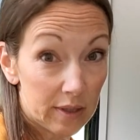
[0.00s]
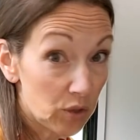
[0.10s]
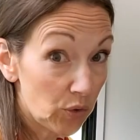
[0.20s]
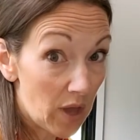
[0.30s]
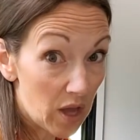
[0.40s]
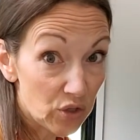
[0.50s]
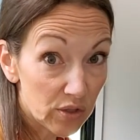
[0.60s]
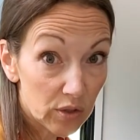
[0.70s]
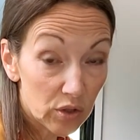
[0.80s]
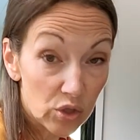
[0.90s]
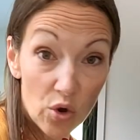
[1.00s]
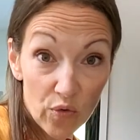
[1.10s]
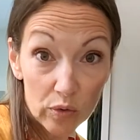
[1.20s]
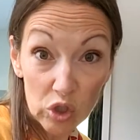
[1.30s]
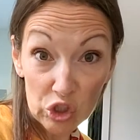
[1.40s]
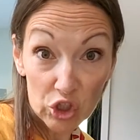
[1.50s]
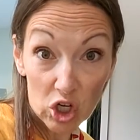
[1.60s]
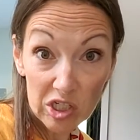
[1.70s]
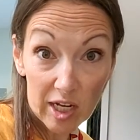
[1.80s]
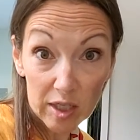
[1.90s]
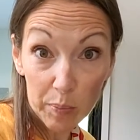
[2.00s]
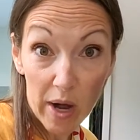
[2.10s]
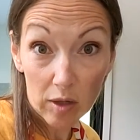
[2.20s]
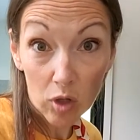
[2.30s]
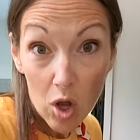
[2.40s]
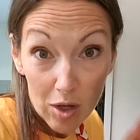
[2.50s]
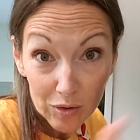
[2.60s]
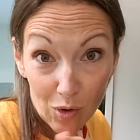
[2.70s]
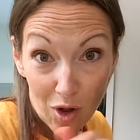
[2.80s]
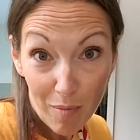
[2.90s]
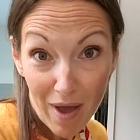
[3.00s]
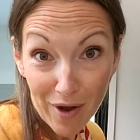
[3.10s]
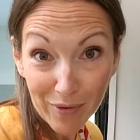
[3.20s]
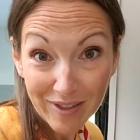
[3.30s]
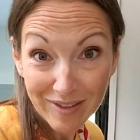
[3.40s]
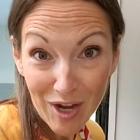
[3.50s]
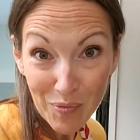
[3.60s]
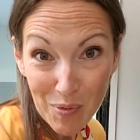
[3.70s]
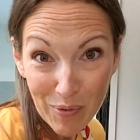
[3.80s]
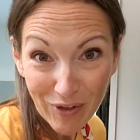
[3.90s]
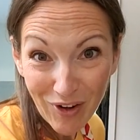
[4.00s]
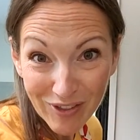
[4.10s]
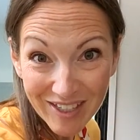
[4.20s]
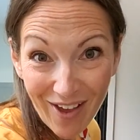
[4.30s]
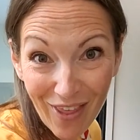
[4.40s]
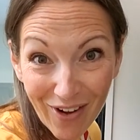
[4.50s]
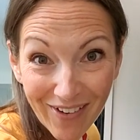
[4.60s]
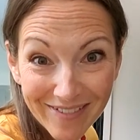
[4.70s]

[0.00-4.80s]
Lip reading: until the edges of the tofu just start to get brown. So I'll come back when it's done. We'll put it all together.